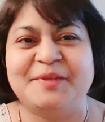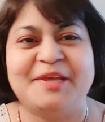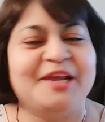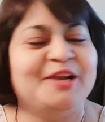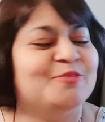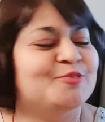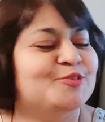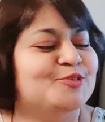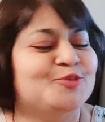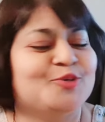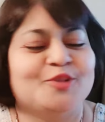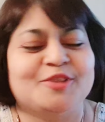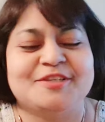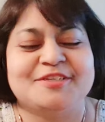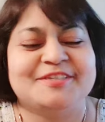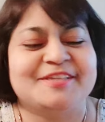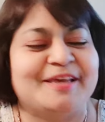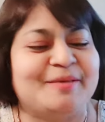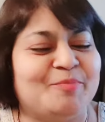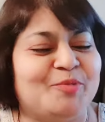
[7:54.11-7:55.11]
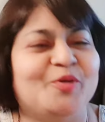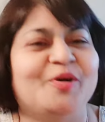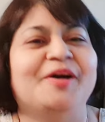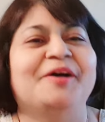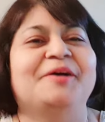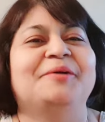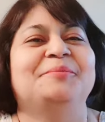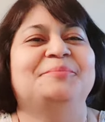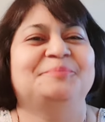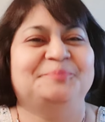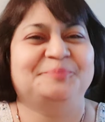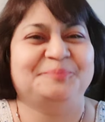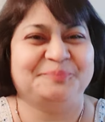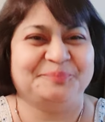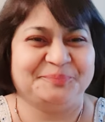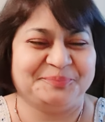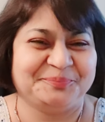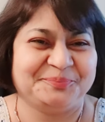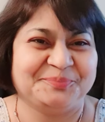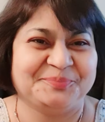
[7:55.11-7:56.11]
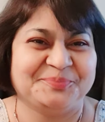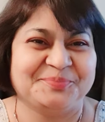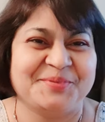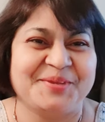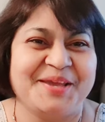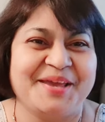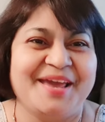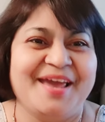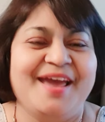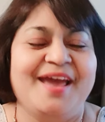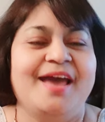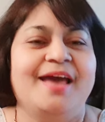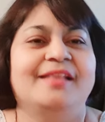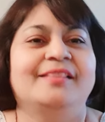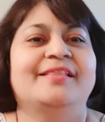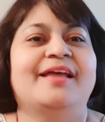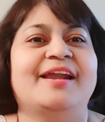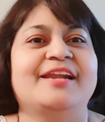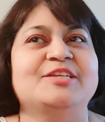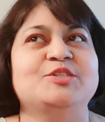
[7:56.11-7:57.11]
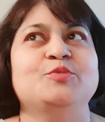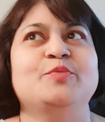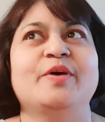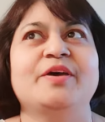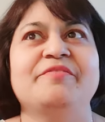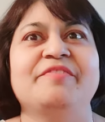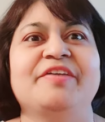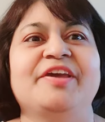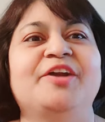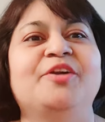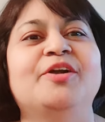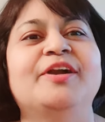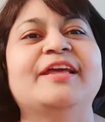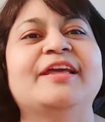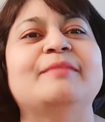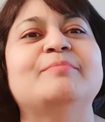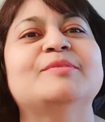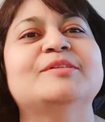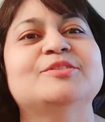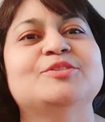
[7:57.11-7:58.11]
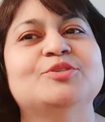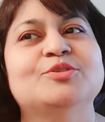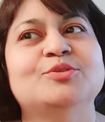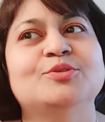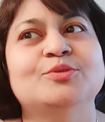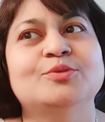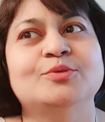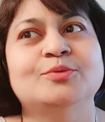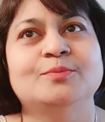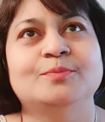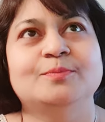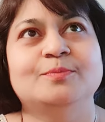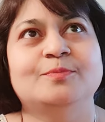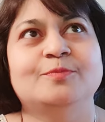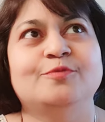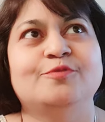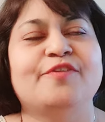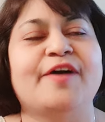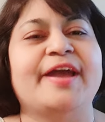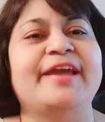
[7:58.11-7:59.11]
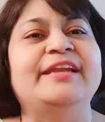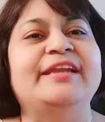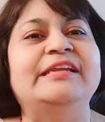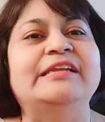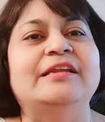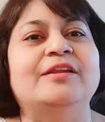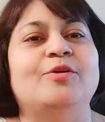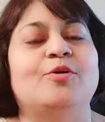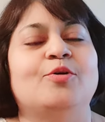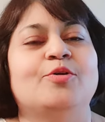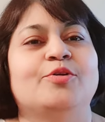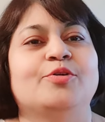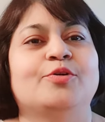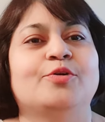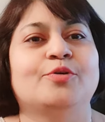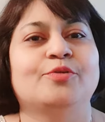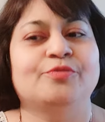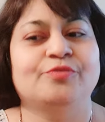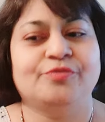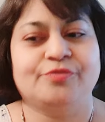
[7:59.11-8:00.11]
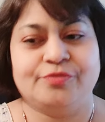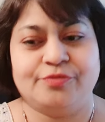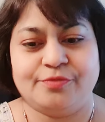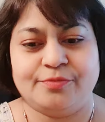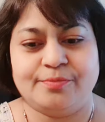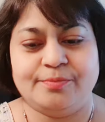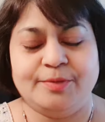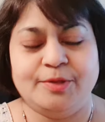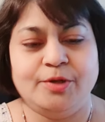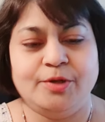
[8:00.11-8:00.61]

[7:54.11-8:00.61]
It was not the same yuga that is why we are not able to find a lot of you